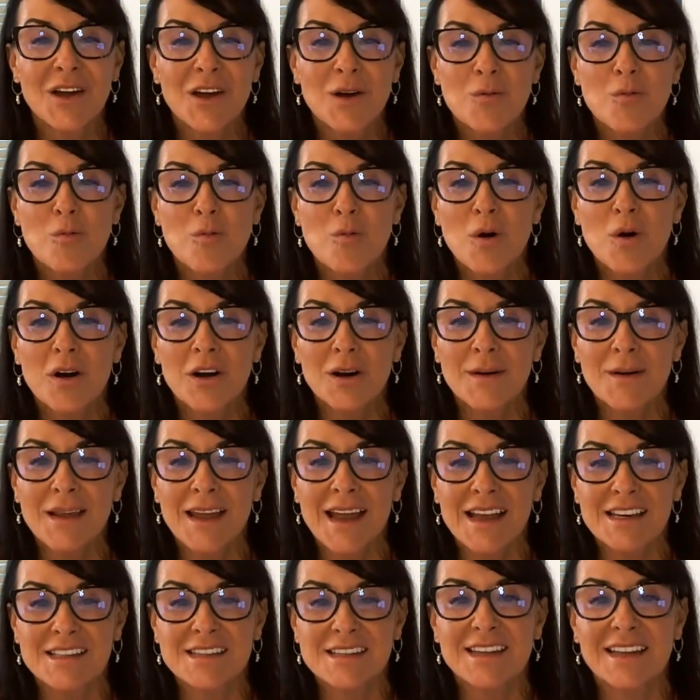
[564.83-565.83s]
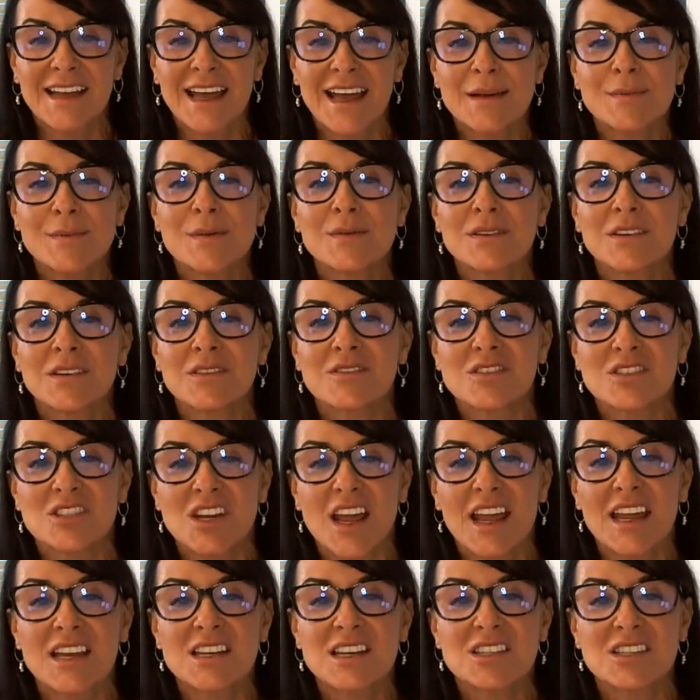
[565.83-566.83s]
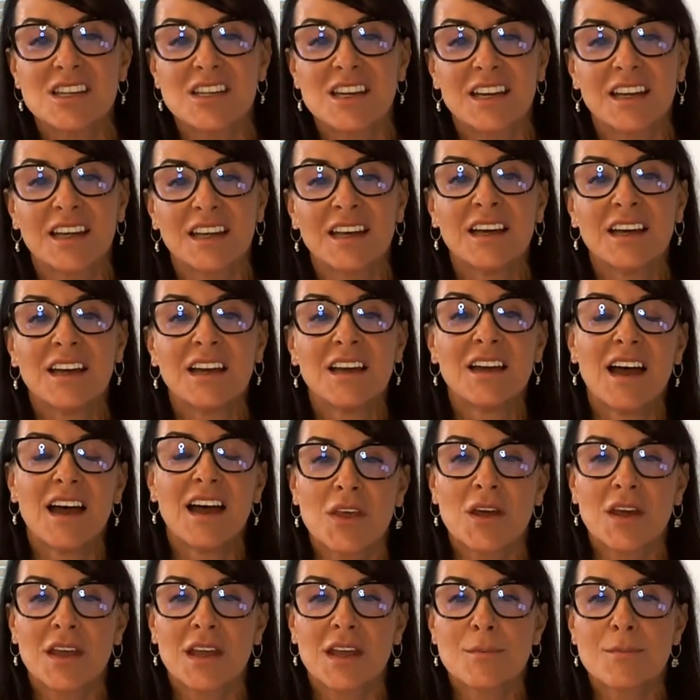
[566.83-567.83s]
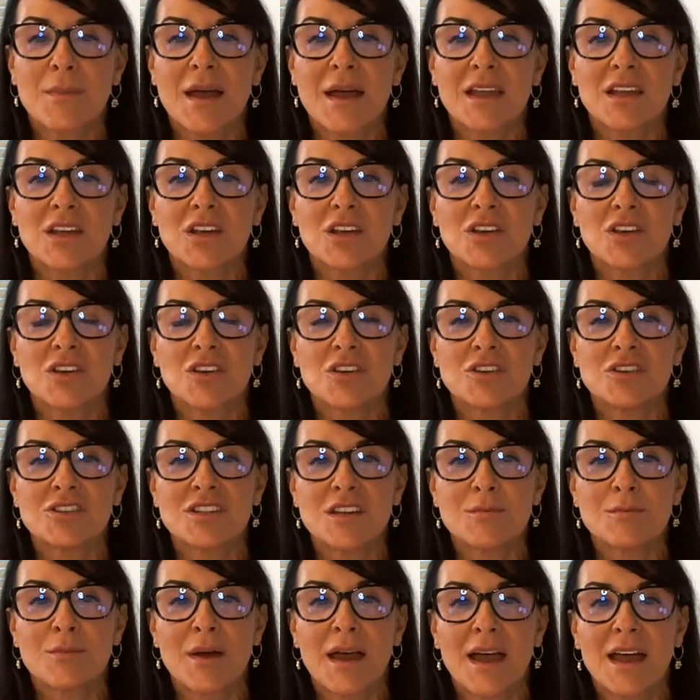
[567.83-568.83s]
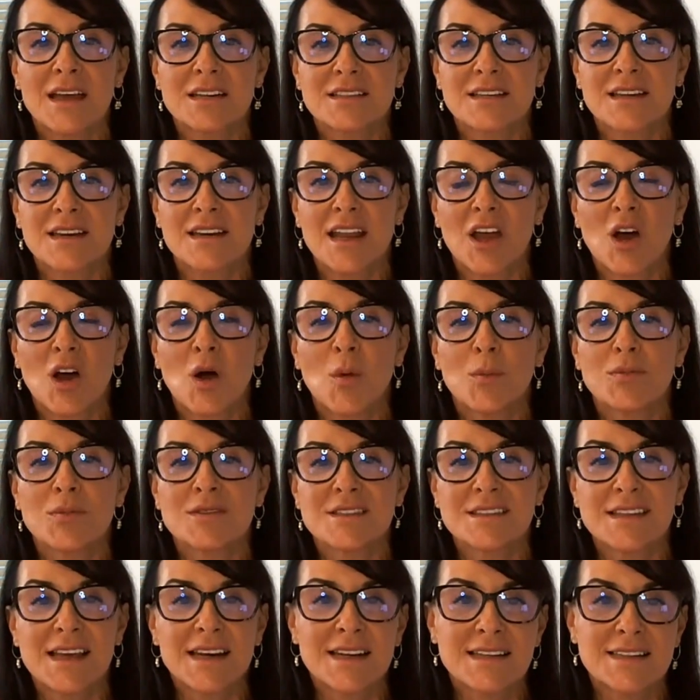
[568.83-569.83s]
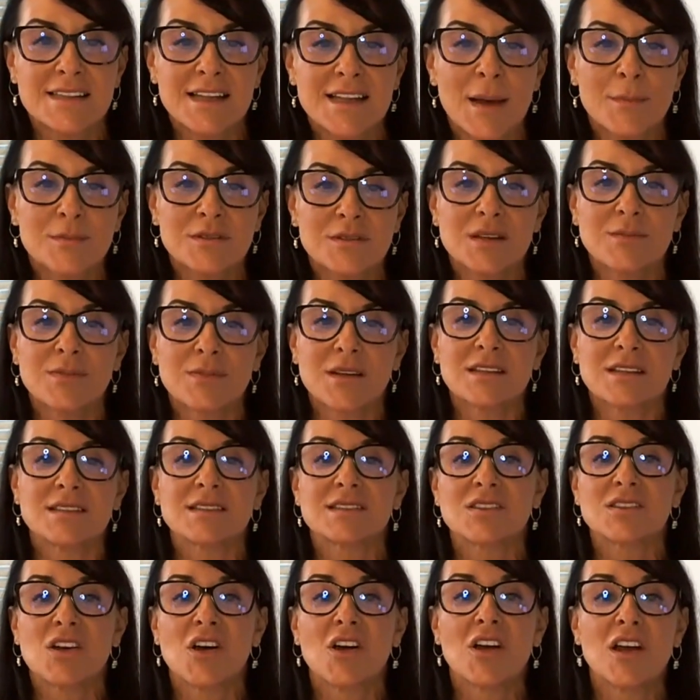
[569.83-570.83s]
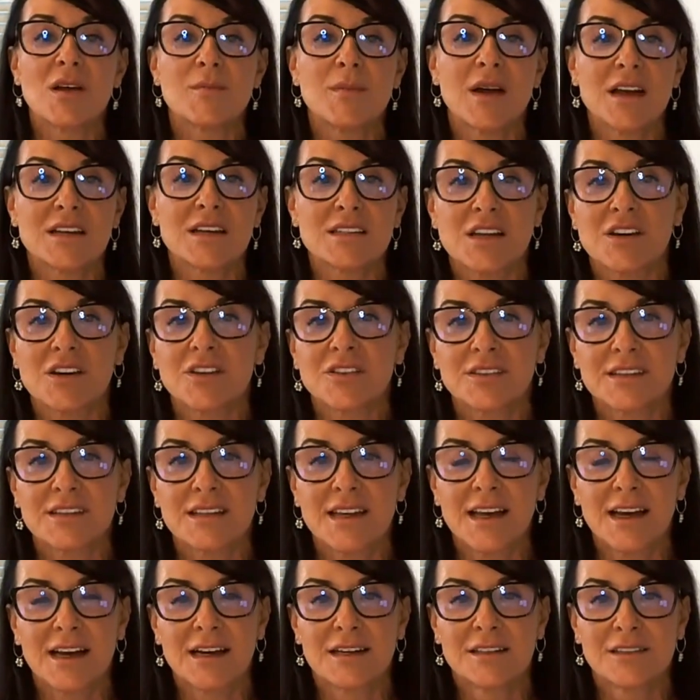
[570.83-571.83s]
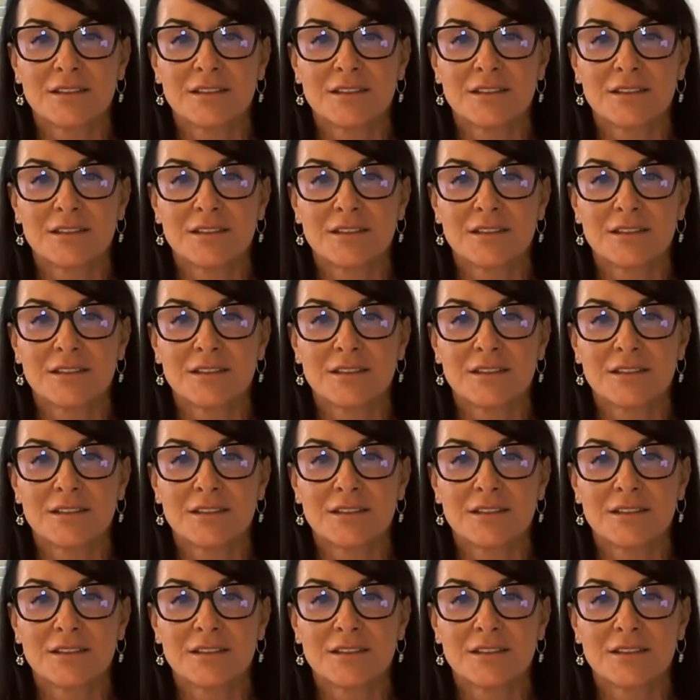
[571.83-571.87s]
What are we actually capable of changing that can make a huge impact and help set us up to be so much healthier?